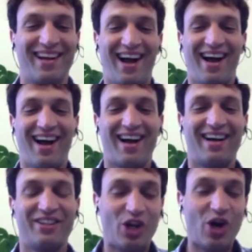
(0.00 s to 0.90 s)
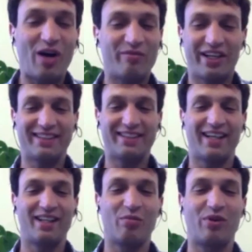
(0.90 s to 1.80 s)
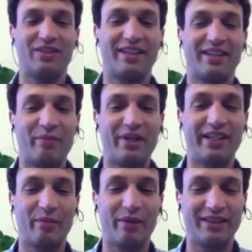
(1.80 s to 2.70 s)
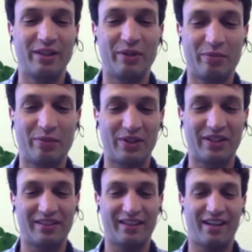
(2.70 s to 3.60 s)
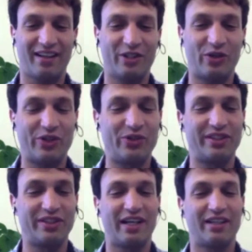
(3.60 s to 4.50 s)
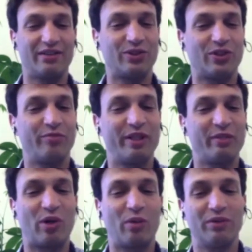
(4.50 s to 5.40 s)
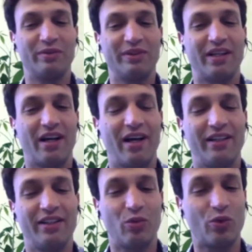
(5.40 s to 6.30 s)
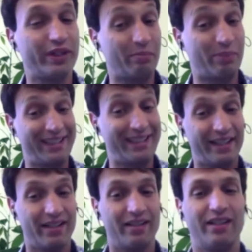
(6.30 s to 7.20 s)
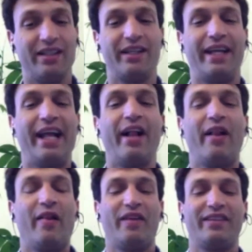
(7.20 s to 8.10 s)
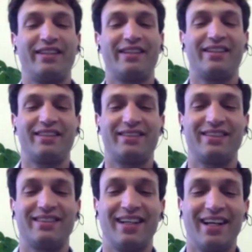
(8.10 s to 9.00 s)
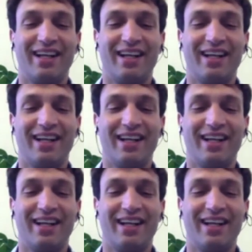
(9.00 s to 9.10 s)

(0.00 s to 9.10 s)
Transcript: Uh, no, I'm very excited about uh, meeting amazing people that uh, you know are using data to solve big problems uh, in the world, particularly in health. I think that this is